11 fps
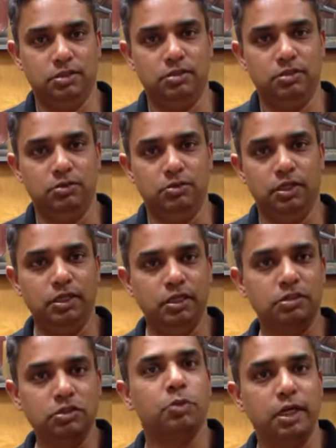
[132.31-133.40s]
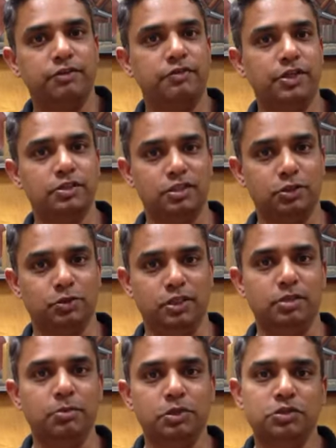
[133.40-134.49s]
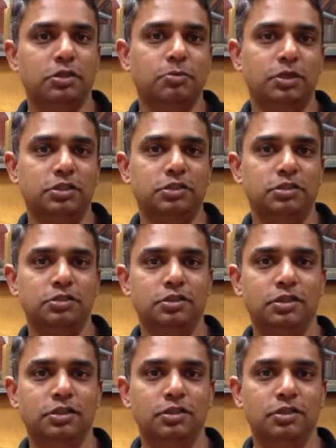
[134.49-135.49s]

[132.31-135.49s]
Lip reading: and not to do whatever it feels like doing. And most of the brushes